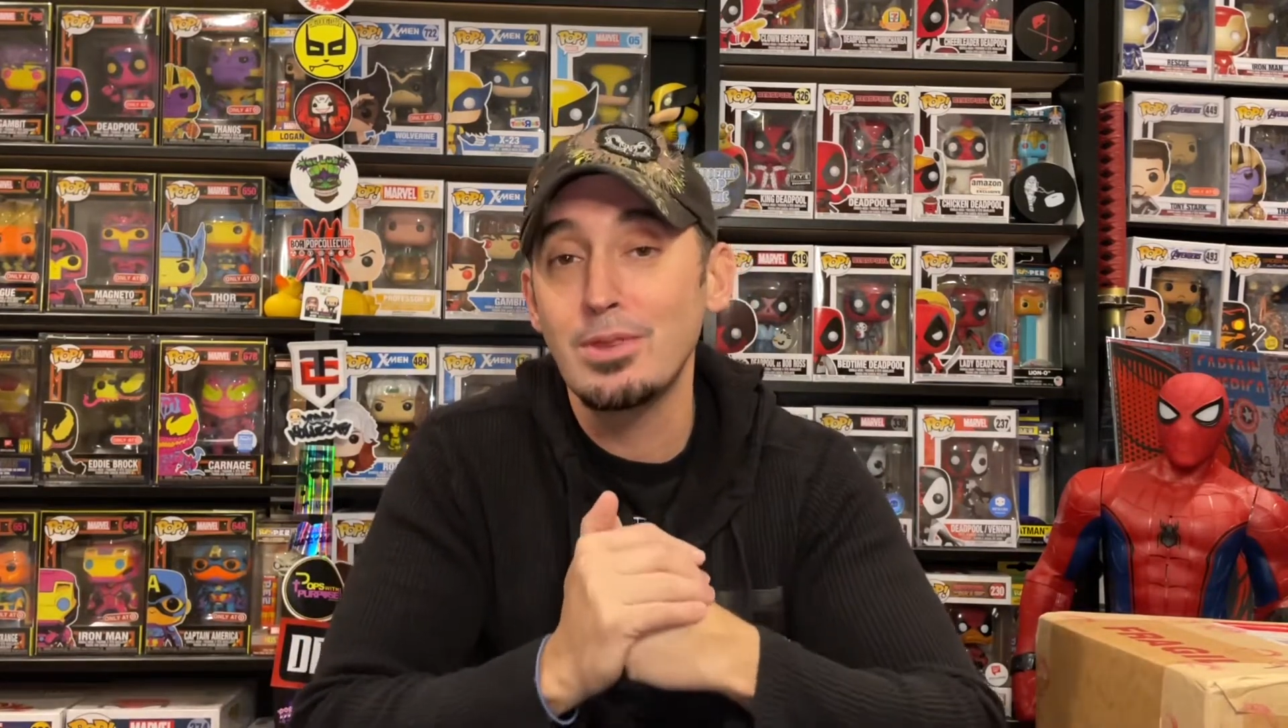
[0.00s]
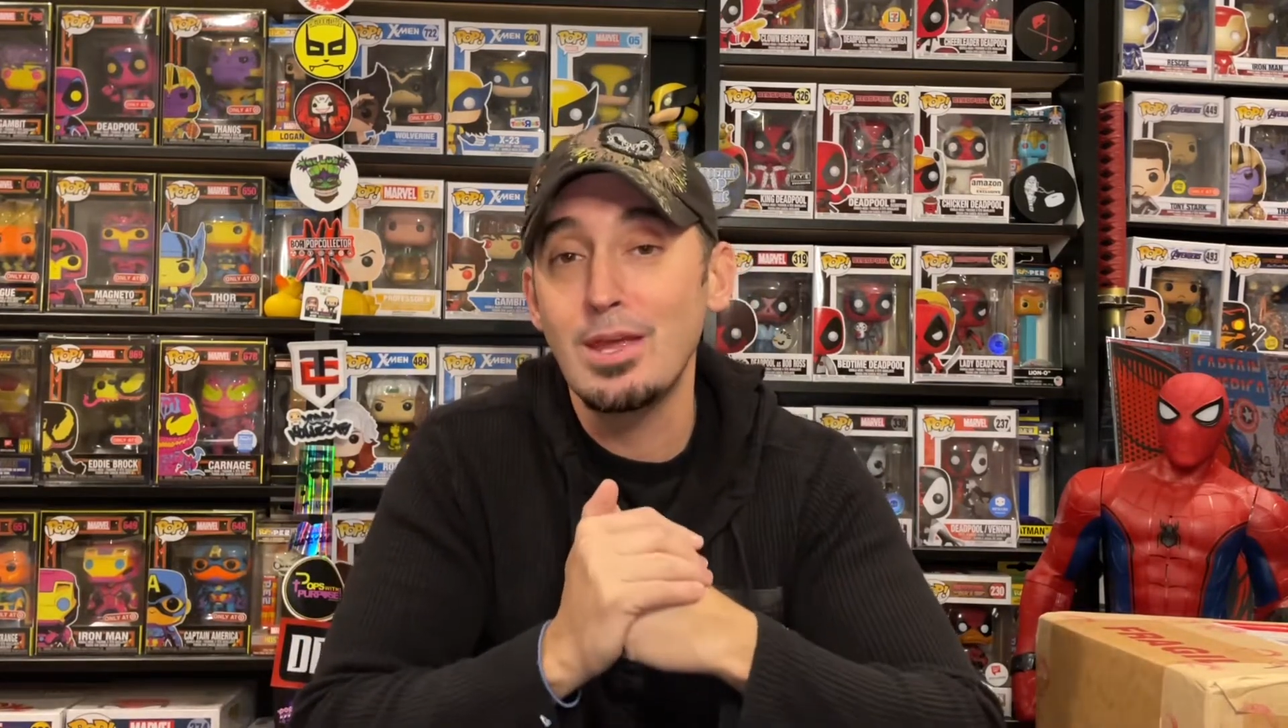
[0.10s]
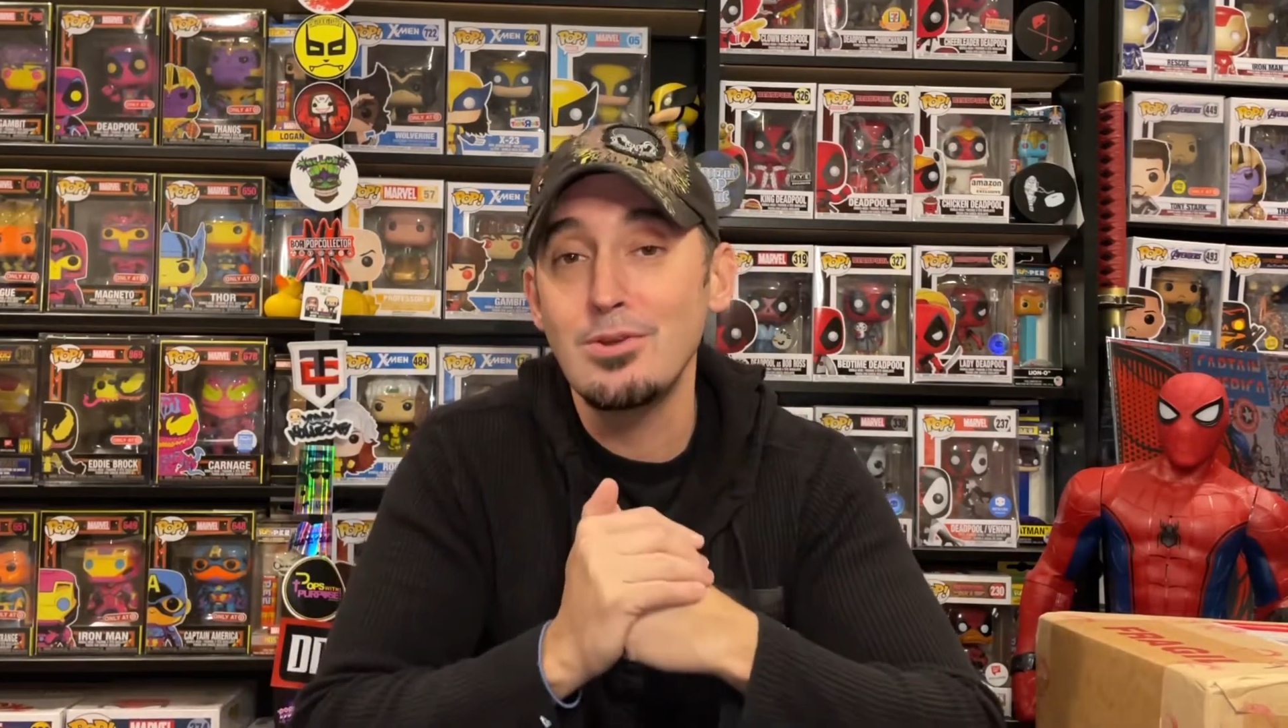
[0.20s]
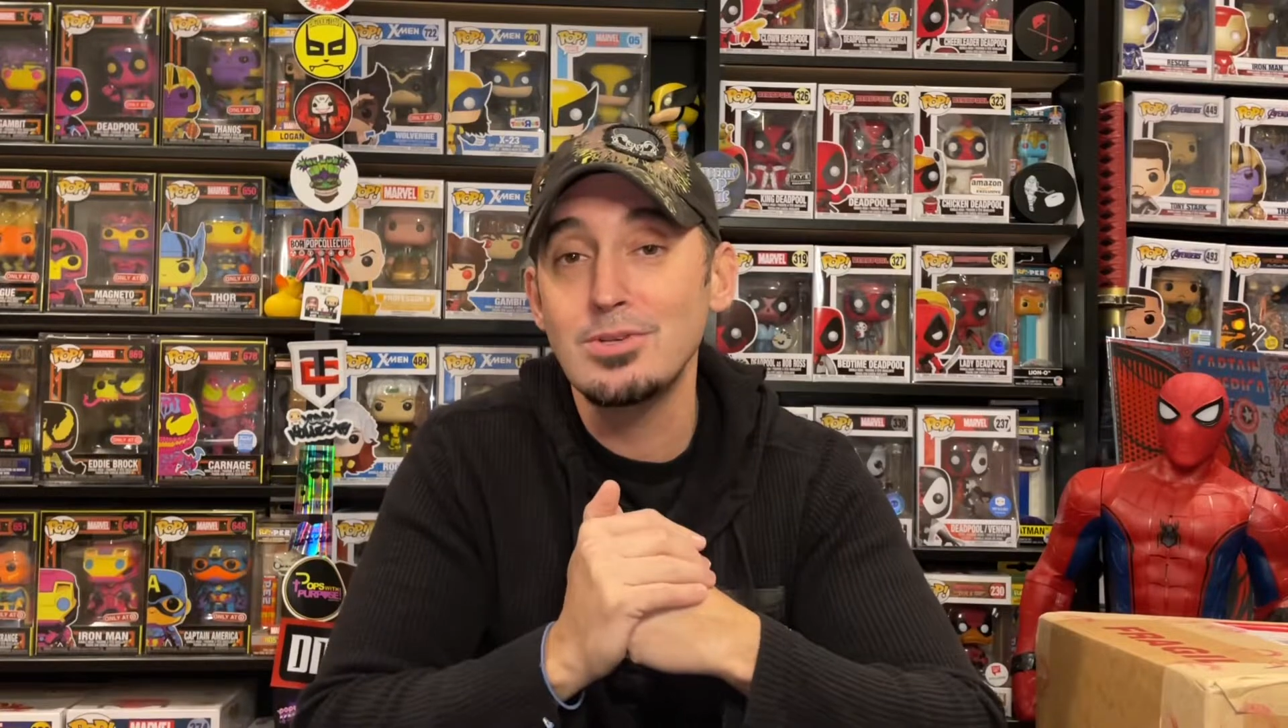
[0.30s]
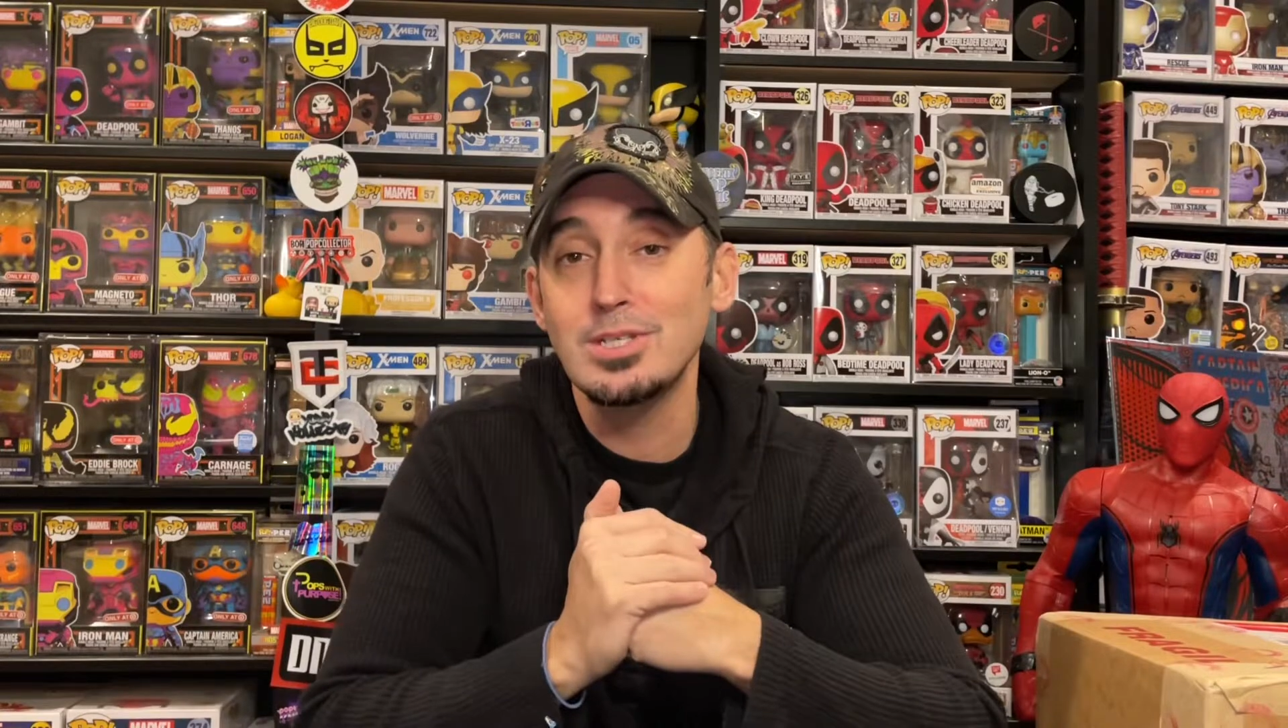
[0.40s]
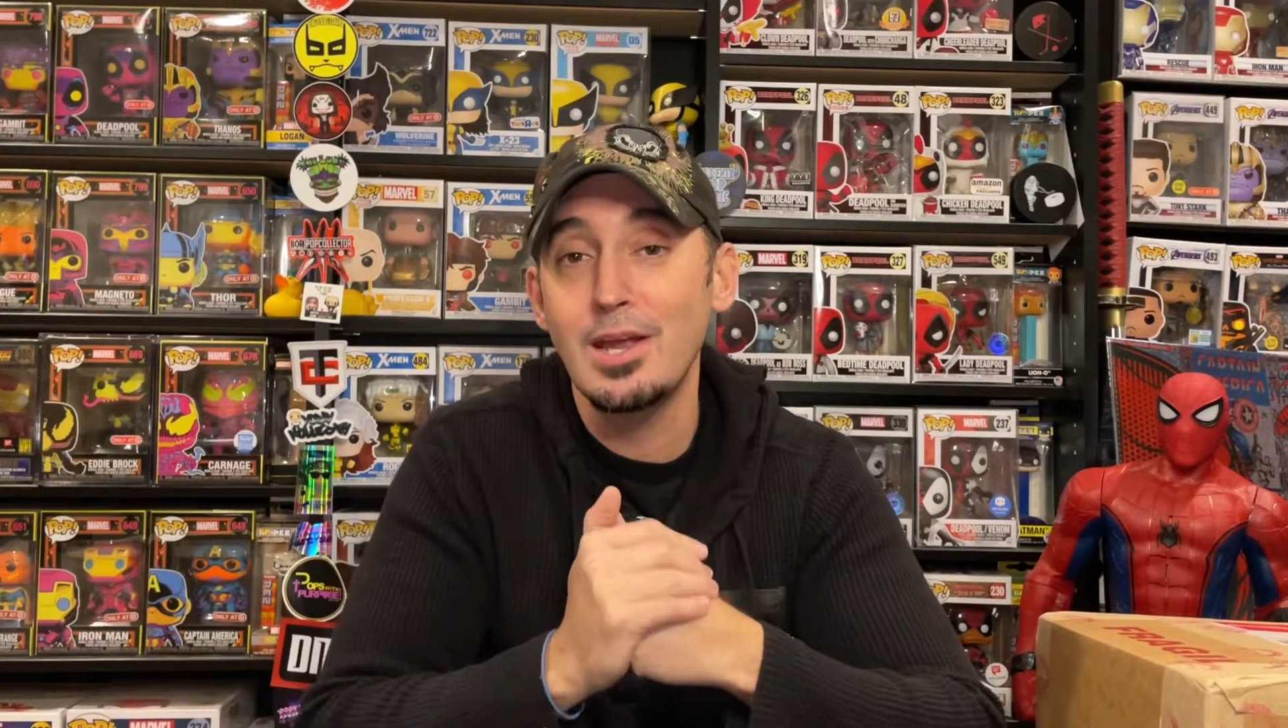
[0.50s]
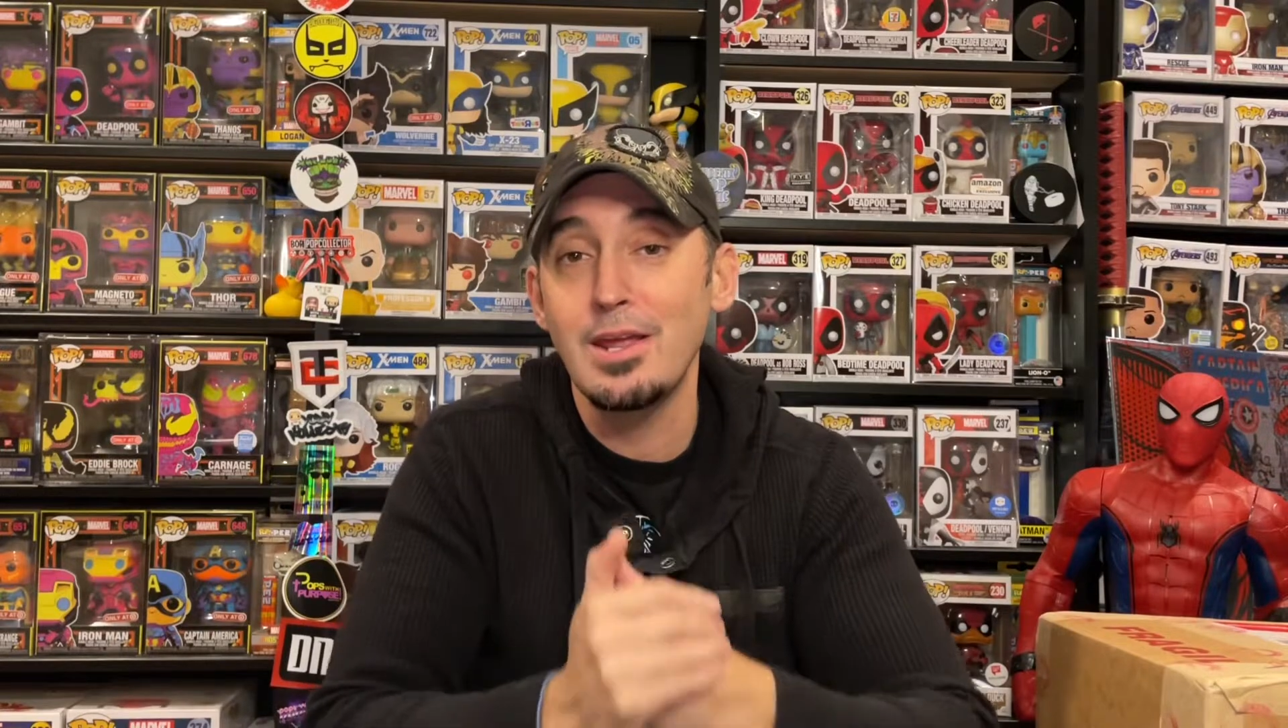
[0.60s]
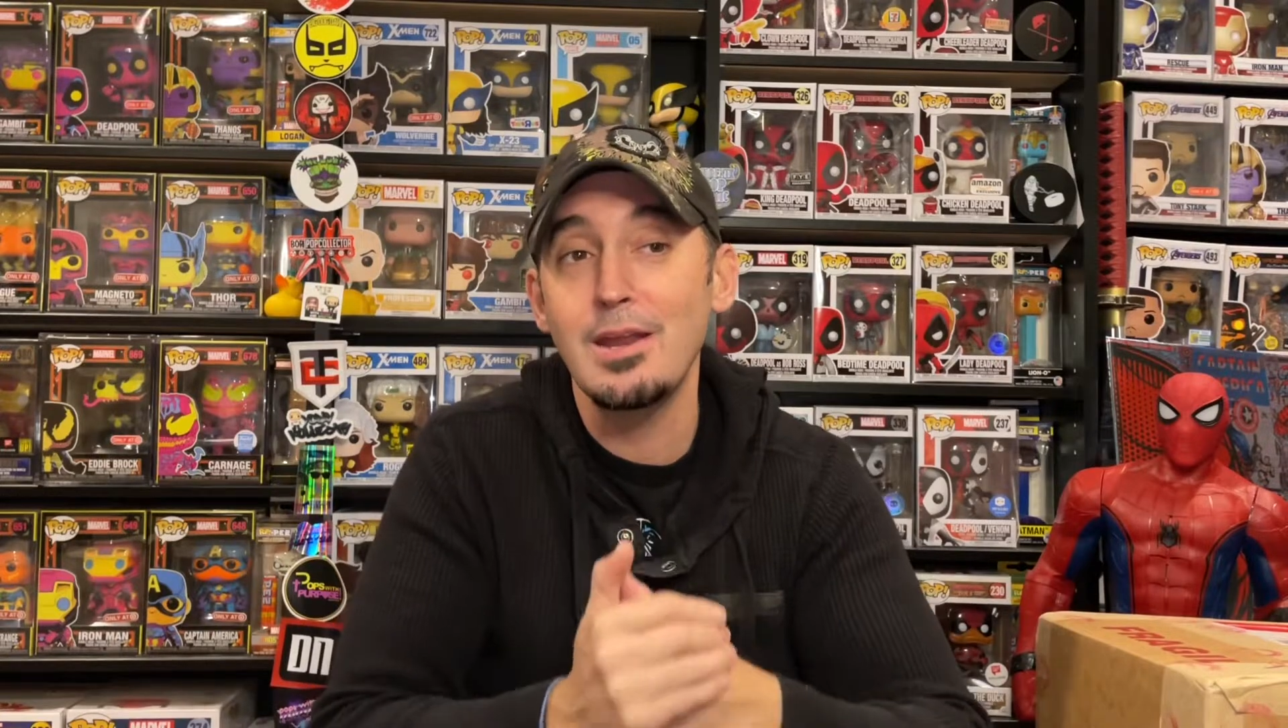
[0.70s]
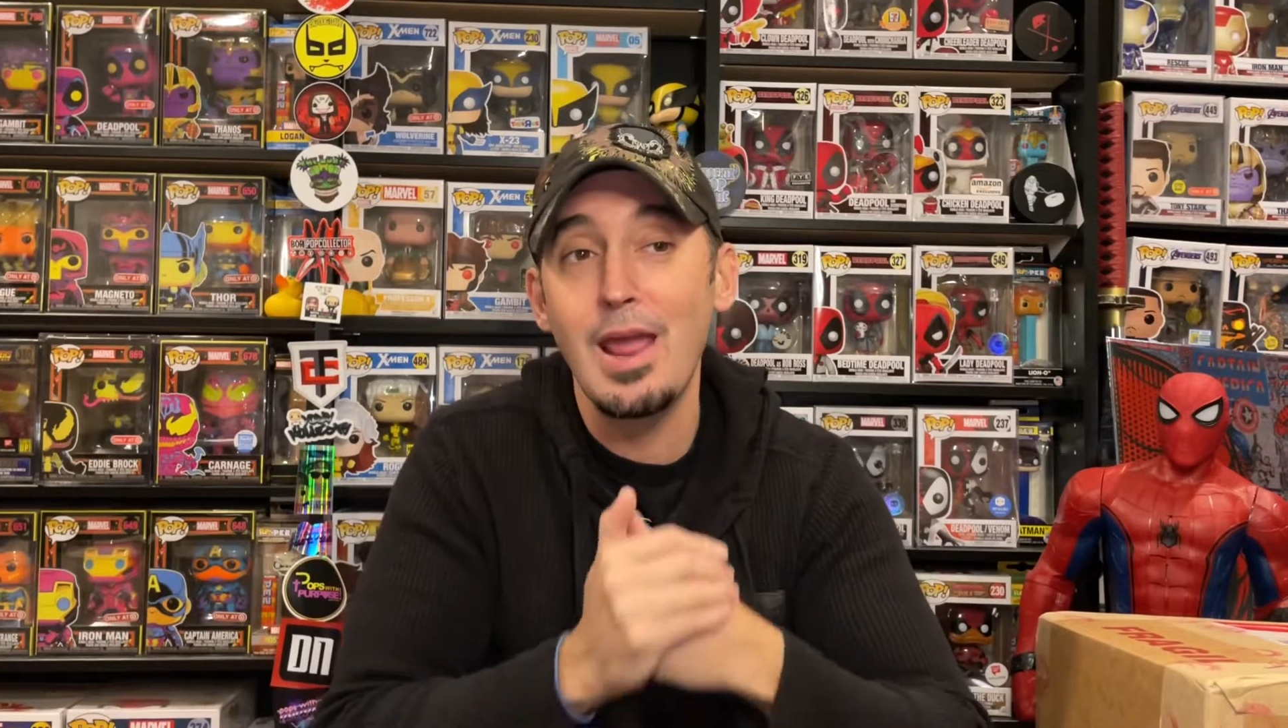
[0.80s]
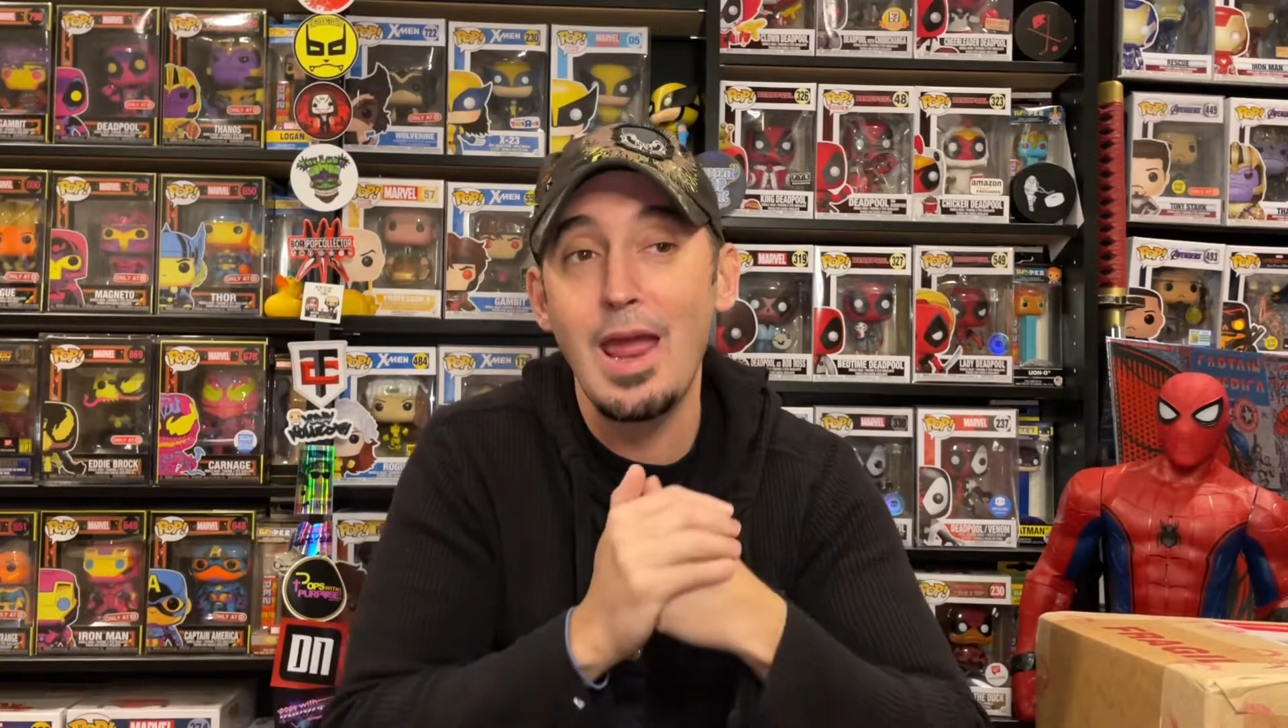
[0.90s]
that you sent
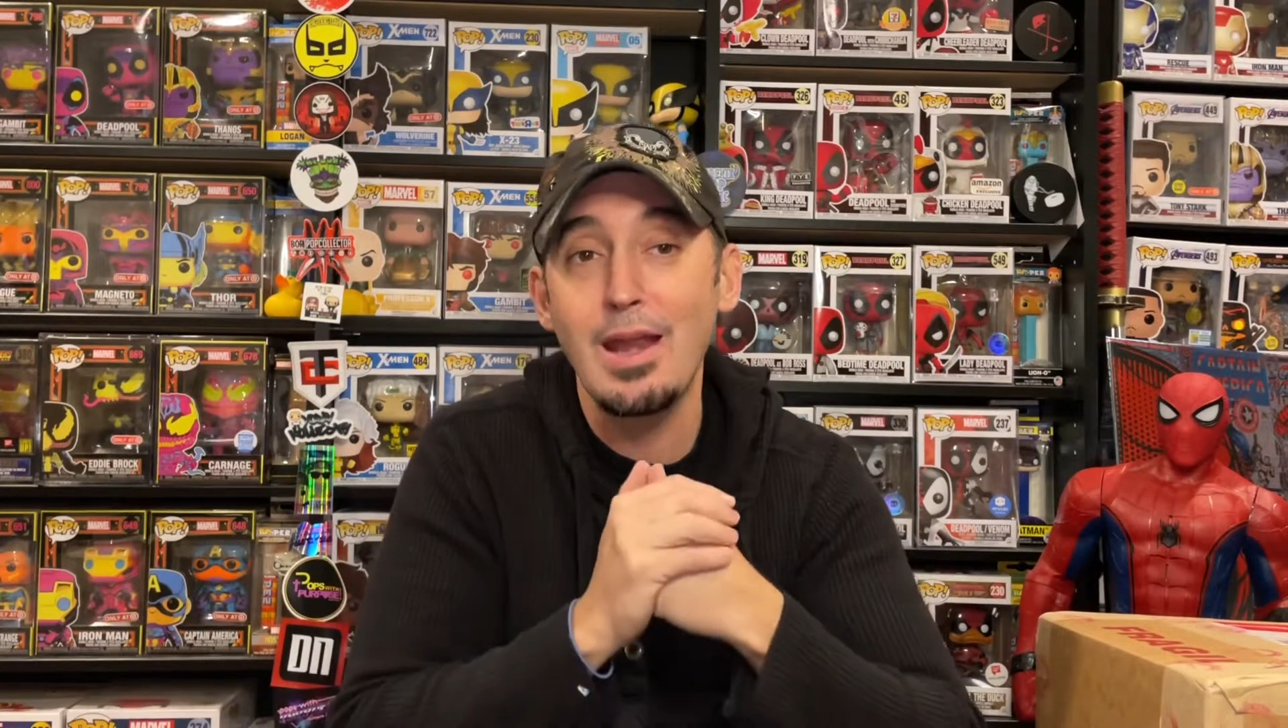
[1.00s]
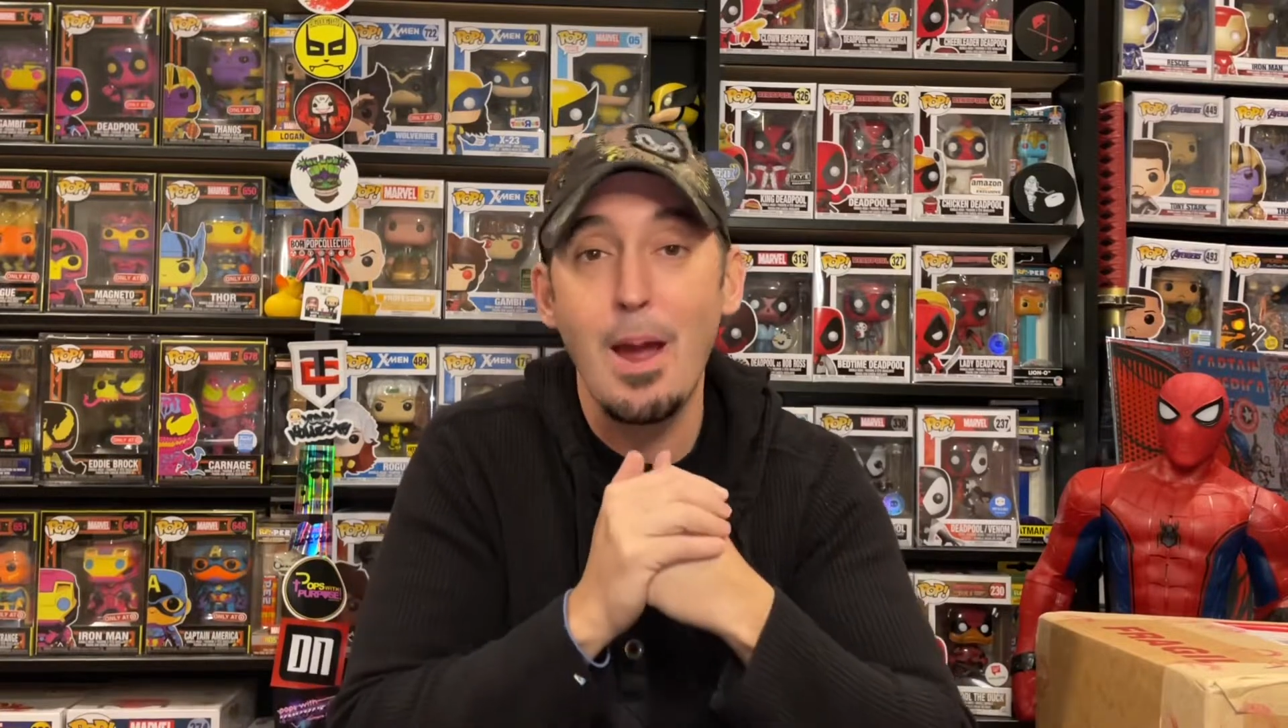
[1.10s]
in and